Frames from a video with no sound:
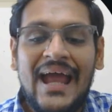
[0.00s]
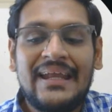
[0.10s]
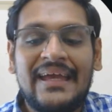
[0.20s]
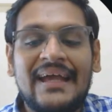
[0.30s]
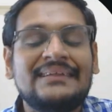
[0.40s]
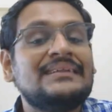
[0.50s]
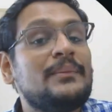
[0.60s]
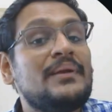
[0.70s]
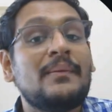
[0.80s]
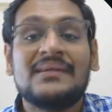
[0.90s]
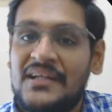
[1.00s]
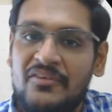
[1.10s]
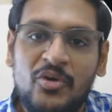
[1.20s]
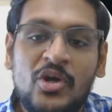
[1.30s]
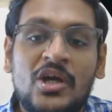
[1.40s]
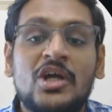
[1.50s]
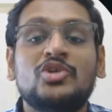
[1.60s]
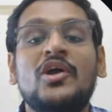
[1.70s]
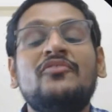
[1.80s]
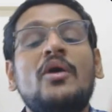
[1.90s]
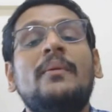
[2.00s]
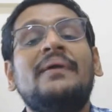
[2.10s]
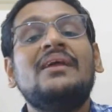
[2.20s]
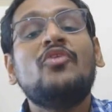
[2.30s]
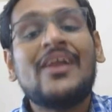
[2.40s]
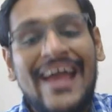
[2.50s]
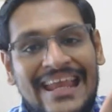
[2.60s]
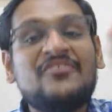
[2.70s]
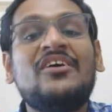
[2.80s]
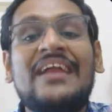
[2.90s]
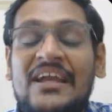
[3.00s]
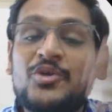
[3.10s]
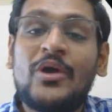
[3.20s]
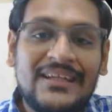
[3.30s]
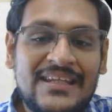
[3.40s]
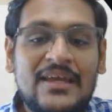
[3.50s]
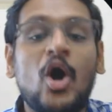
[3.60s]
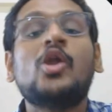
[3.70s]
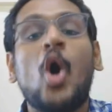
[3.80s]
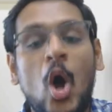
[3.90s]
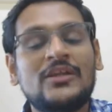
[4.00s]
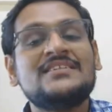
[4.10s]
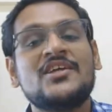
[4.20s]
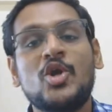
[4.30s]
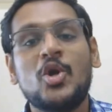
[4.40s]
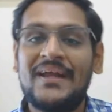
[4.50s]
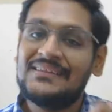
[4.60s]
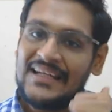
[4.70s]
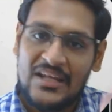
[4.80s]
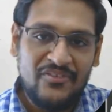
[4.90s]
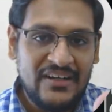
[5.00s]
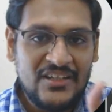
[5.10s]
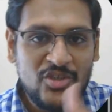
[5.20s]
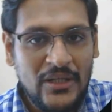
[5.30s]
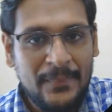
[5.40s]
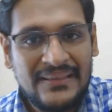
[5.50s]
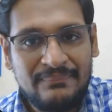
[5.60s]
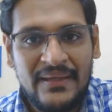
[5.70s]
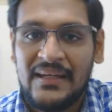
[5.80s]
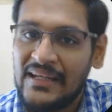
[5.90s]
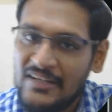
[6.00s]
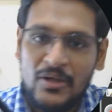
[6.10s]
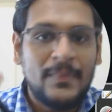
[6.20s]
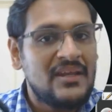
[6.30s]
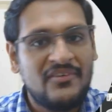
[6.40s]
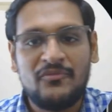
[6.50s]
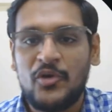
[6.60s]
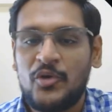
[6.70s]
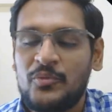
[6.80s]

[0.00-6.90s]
AIC CBT Plus interview. So if you are preparing for any one, any two, any three, or all this recruitment, then definitely join MSP. It will benefit for you.